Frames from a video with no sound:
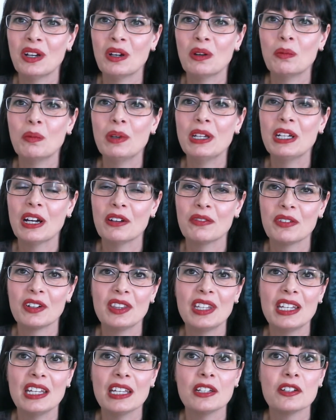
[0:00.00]
We covered the
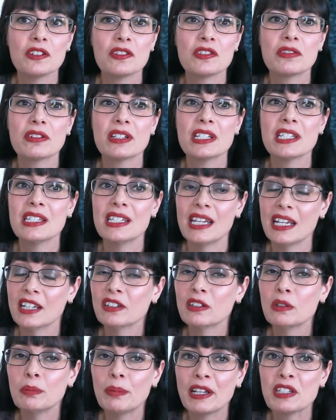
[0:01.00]
industry
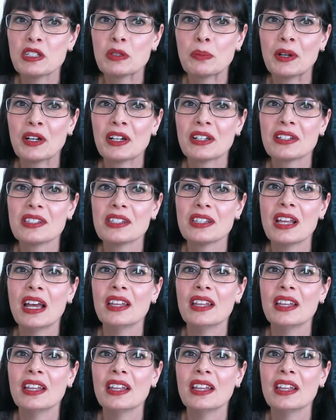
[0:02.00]
standard benchmarks